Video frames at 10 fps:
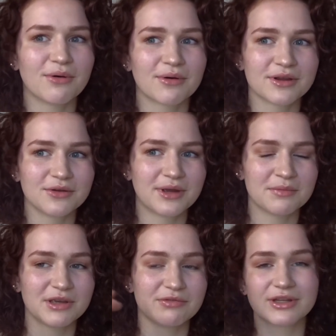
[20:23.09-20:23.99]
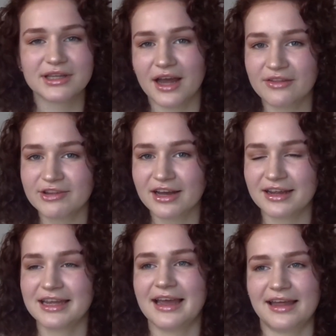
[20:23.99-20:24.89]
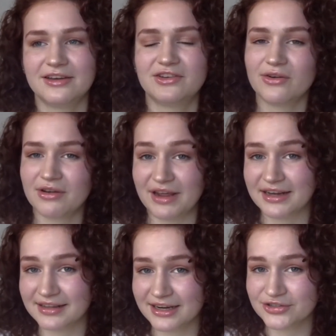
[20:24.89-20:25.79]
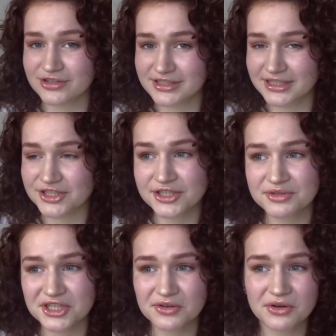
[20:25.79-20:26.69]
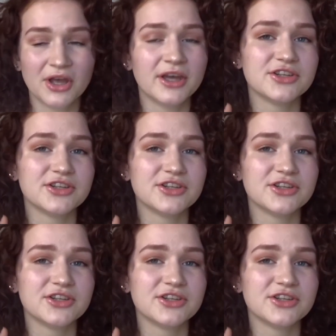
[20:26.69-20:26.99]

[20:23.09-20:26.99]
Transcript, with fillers: or you can be really unlucky and don't have any lectures that suit you.